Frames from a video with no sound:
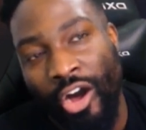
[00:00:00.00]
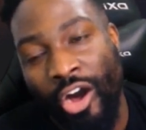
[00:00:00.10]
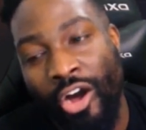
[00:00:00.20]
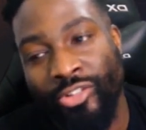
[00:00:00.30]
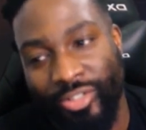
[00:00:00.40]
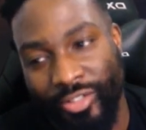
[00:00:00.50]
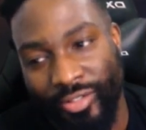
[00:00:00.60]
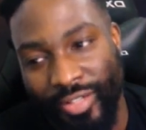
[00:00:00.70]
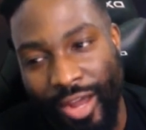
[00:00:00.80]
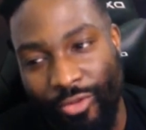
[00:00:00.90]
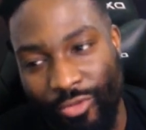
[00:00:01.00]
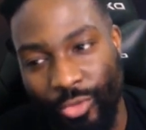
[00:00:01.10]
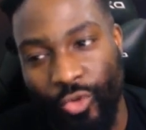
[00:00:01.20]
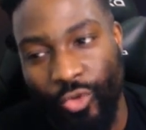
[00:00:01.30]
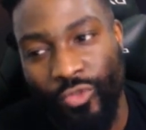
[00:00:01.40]
Alter
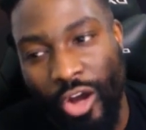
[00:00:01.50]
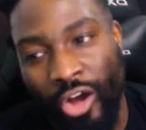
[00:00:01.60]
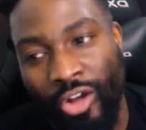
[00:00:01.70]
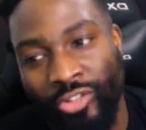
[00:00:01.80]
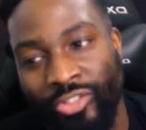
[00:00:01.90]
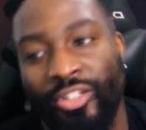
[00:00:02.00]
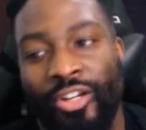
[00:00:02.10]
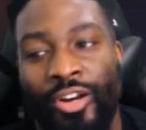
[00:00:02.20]
the